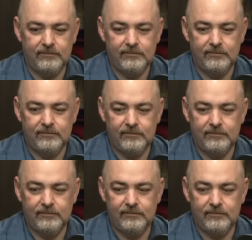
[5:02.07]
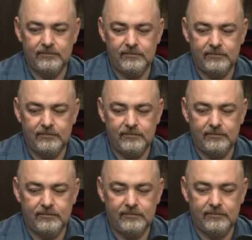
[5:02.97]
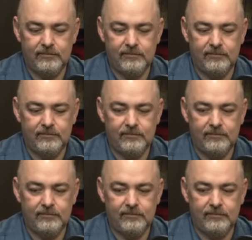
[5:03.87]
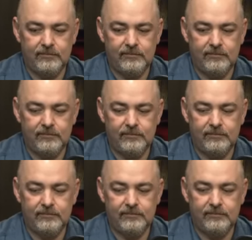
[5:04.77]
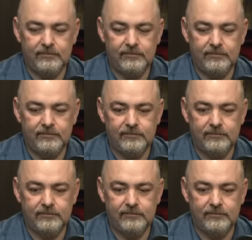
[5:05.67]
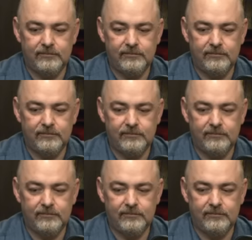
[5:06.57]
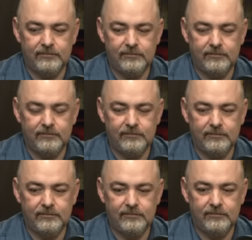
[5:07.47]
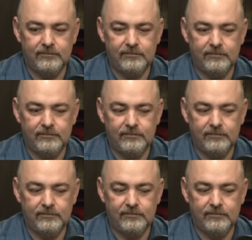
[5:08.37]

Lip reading: No words are spoken by the person on screen.